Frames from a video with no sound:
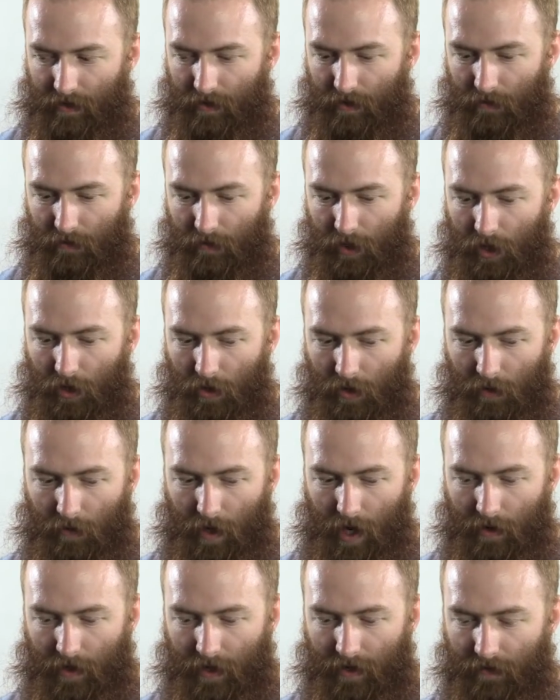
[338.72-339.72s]
We joke
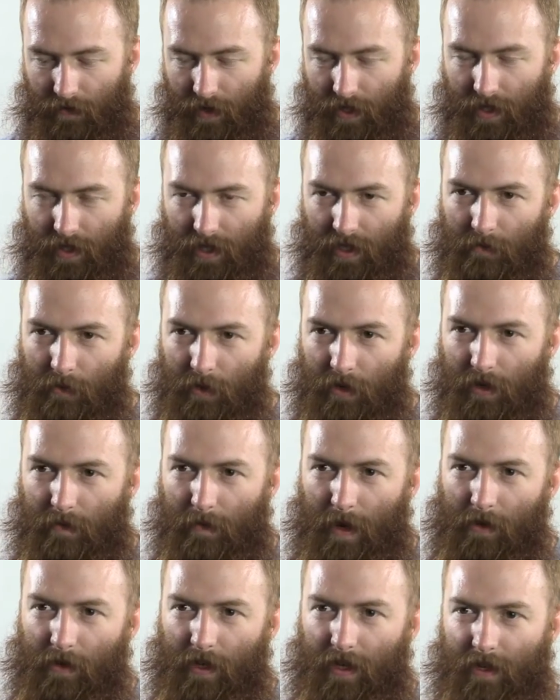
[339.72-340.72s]
around in the fisting community
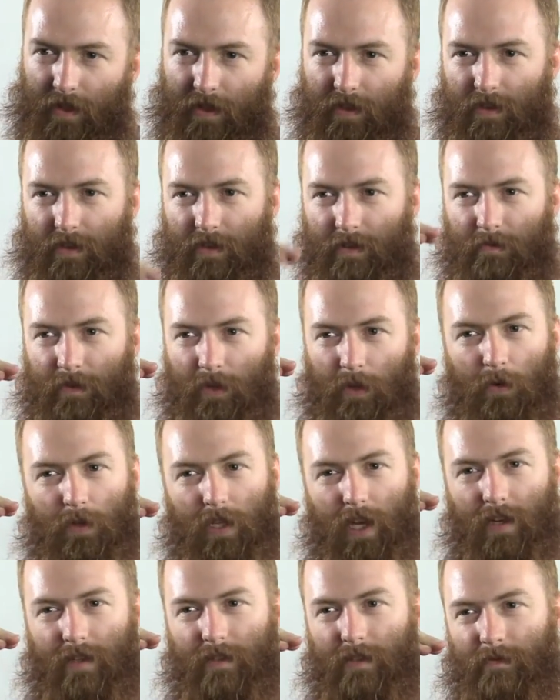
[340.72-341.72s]
about like the goose
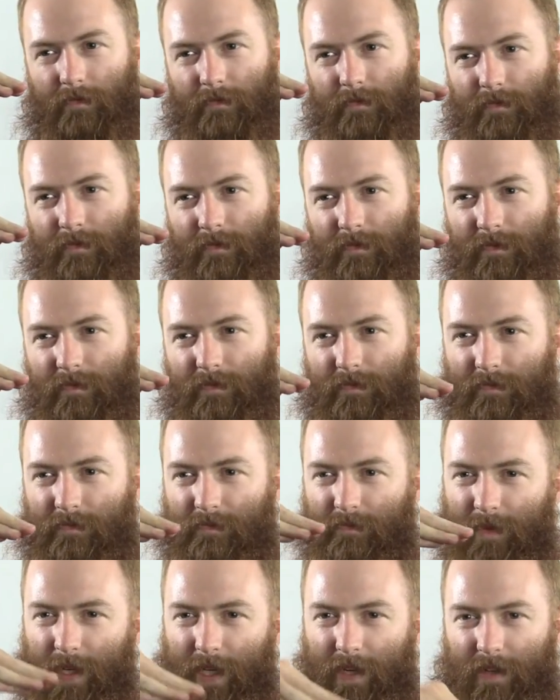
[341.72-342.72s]
head,
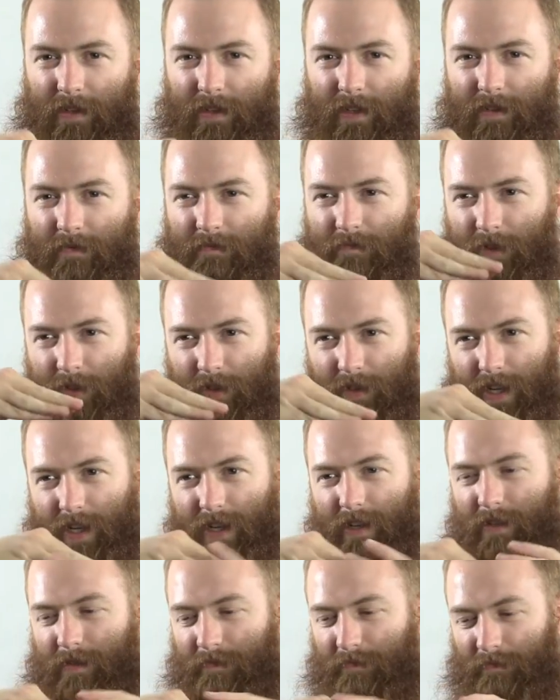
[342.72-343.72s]
because it looks like
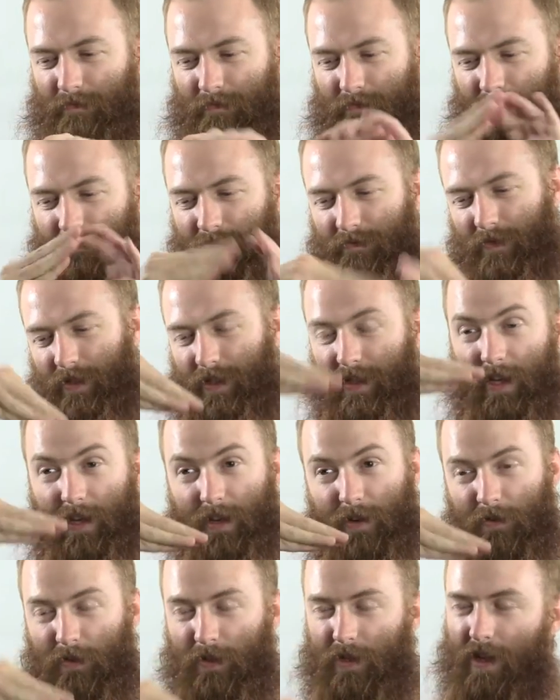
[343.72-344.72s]
a
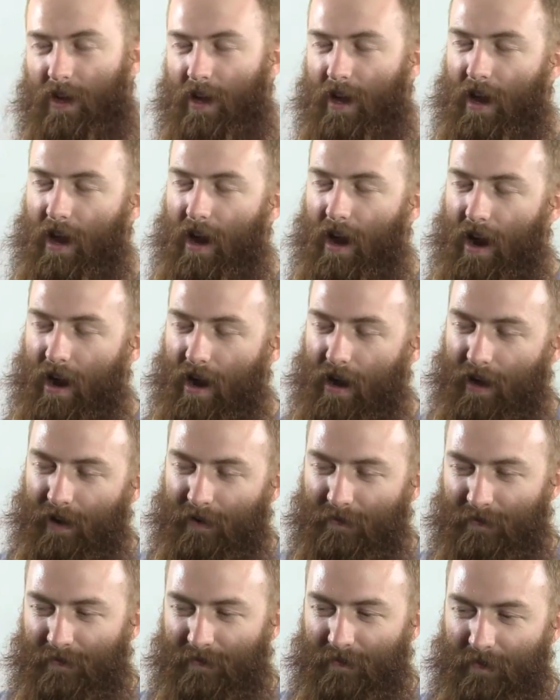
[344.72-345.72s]
goose,
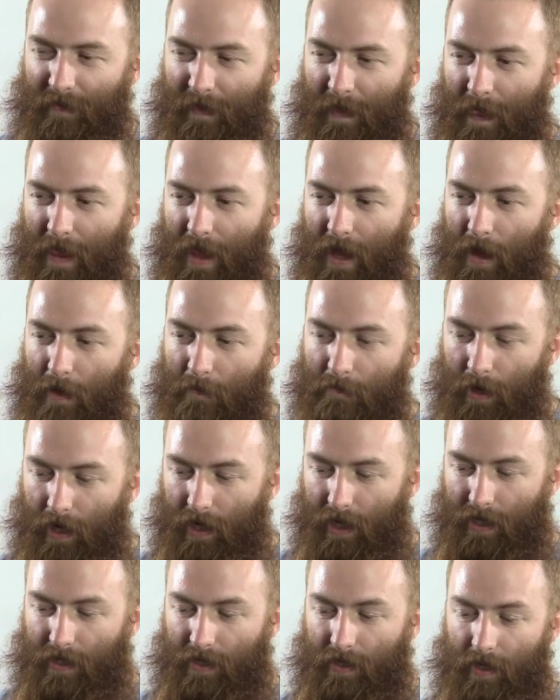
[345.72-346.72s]

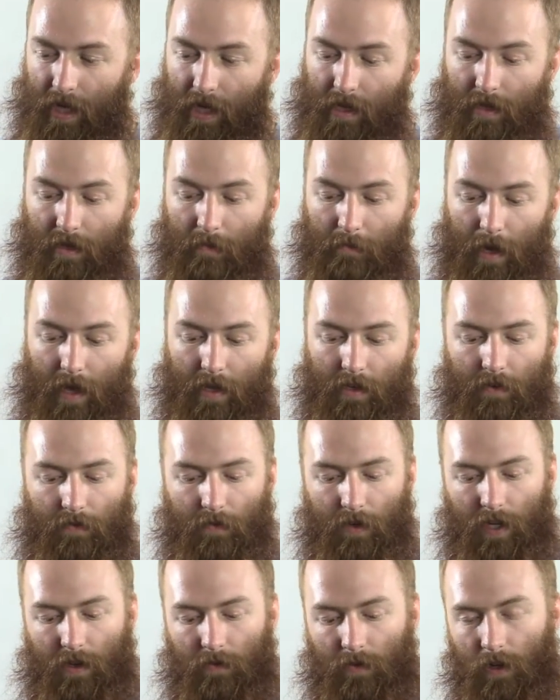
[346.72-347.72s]
but it's the best for
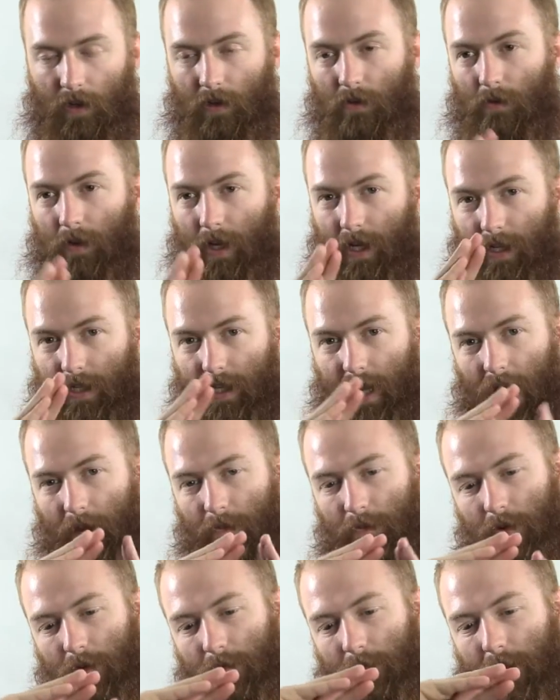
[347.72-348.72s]
giving you like a
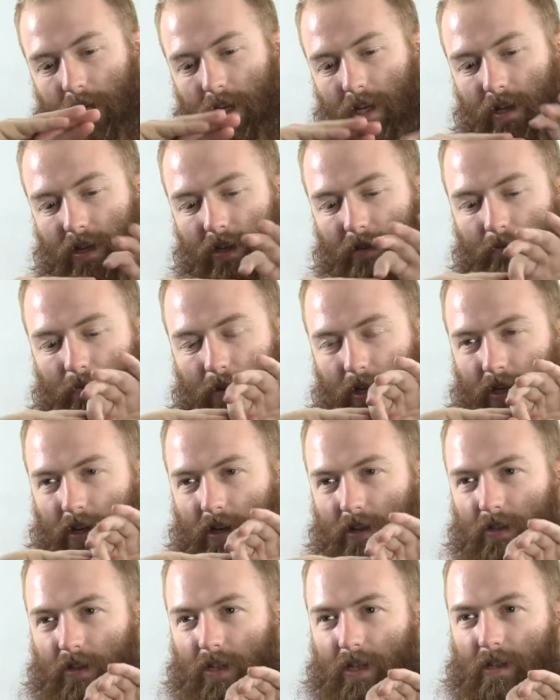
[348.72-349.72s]
tapered beginning,
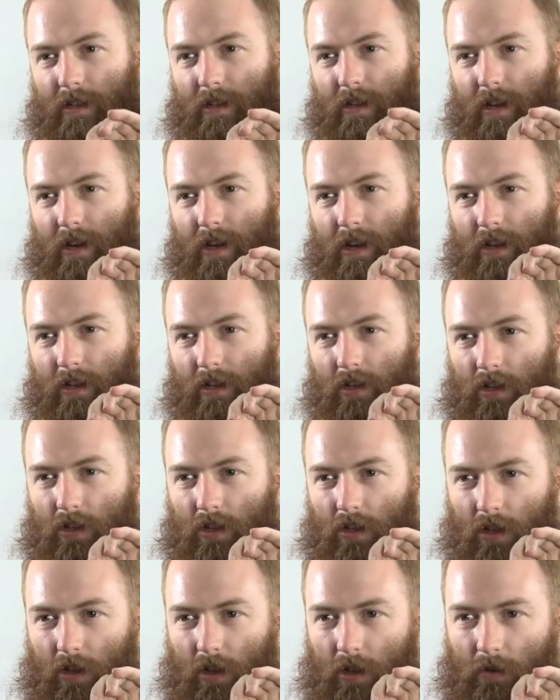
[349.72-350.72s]
because it
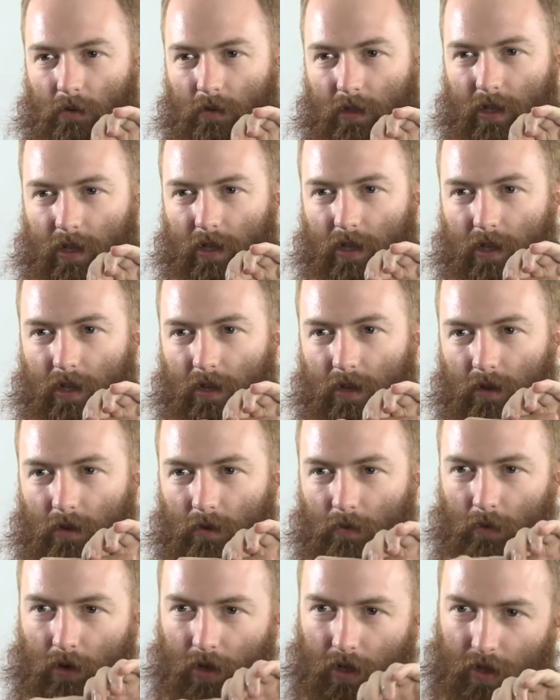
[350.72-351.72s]
slowly
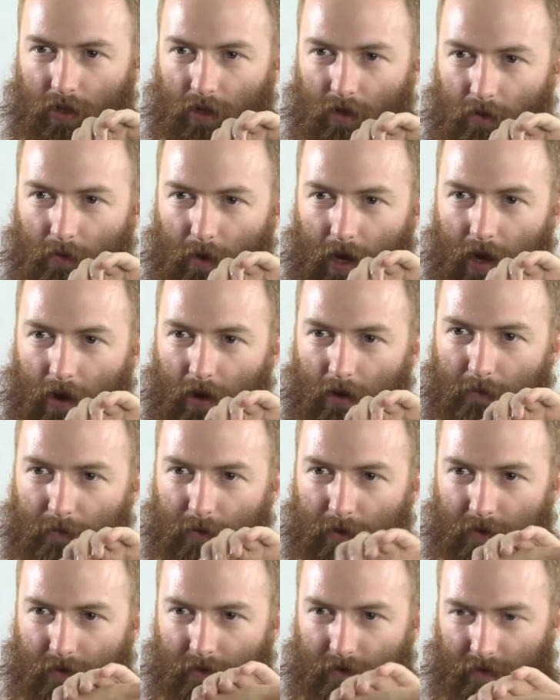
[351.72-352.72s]
works their way up
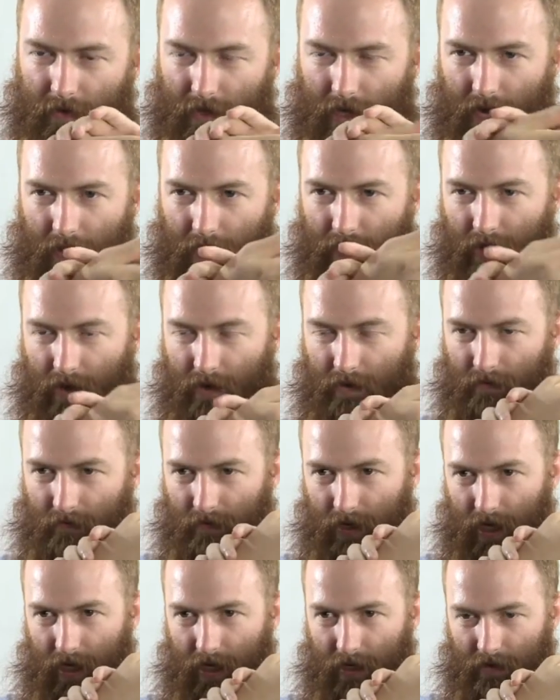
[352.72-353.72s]
and then
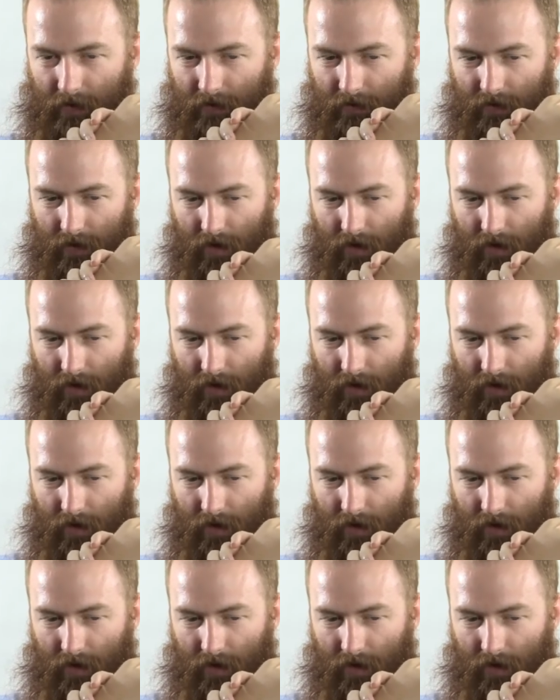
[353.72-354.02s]
in.